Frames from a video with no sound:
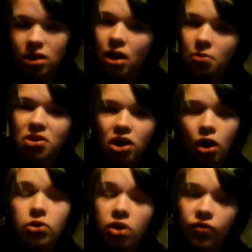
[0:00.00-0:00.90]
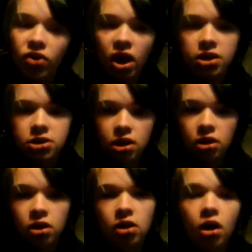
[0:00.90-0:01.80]
I'm going to go. Don't forget to
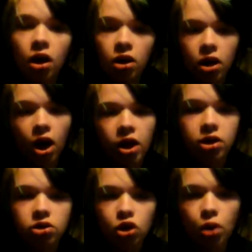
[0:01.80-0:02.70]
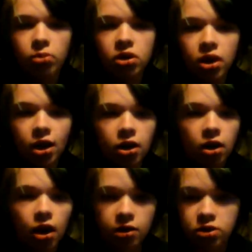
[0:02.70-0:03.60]
like, comment,
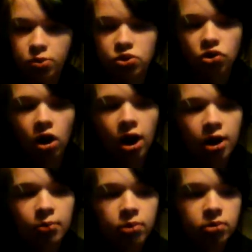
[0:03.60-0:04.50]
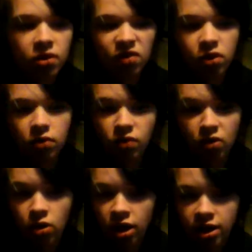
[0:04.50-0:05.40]
and subscribe if you feel
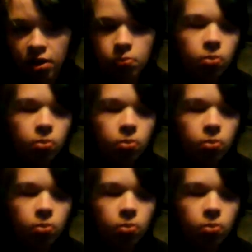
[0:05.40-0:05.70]
like it.